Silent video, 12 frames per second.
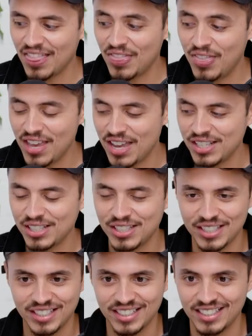
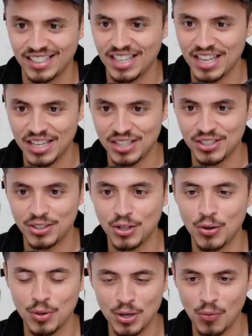This is
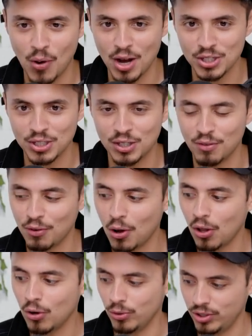the greenwashing of
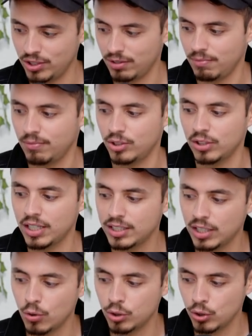all oats. So
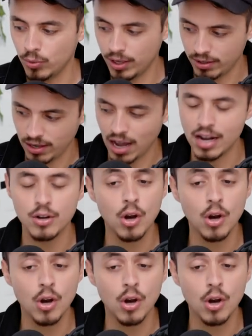let's go to it. I